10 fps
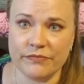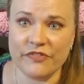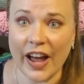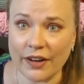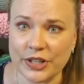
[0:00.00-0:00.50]

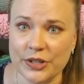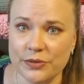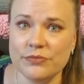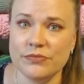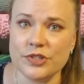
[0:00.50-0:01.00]
value
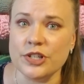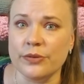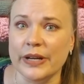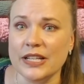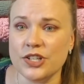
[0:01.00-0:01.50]

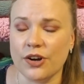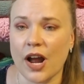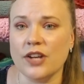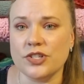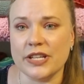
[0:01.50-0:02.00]
to it. You're
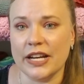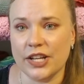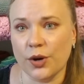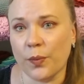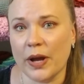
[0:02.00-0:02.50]
not just
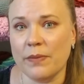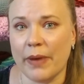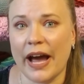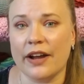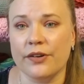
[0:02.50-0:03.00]
getting your one
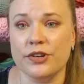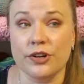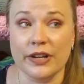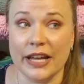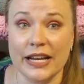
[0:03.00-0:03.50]
pattern.
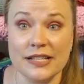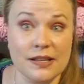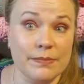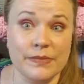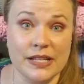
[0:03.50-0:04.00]
You're getting
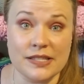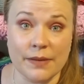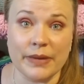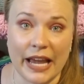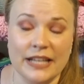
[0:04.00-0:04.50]
some, in
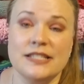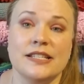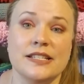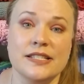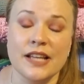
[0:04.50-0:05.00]
some
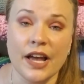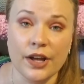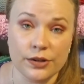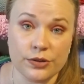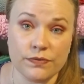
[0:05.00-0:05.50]
cases,
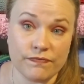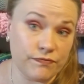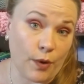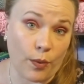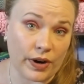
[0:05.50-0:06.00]

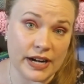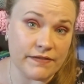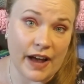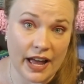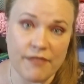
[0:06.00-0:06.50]
4 and
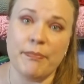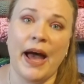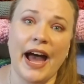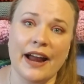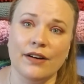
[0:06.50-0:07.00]
5
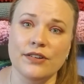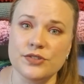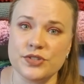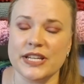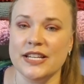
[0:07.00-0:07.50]

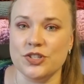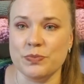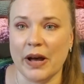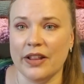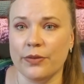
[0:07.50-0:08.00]
patterns each
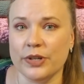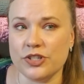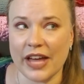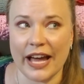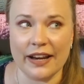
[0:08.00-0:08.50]
month, which
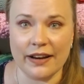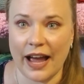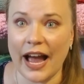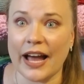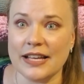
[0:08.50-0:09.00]
that
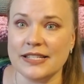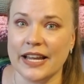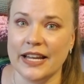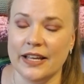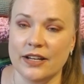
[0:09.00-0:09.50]
has
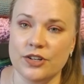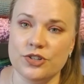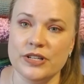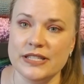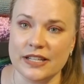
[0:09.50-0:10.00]
an
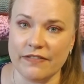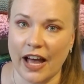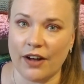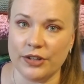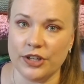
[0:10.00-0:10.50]
intrinsic
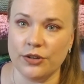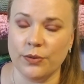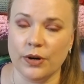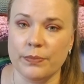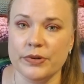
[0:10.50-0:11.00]
value
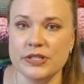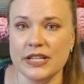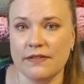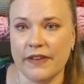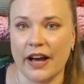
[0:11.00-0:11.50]
or a
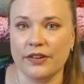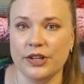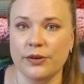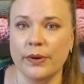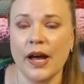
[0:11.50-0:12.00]
perceived
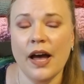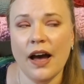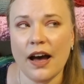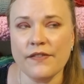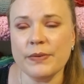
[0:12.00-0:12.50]
value
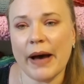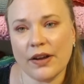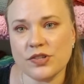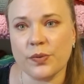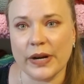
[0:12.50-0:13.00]
of
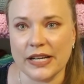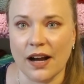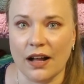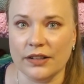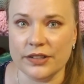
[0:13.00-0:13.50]
about
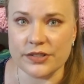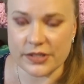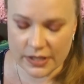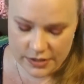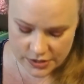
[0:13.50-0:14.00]

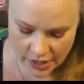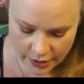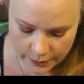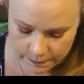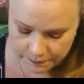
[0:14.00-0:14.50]
$20. So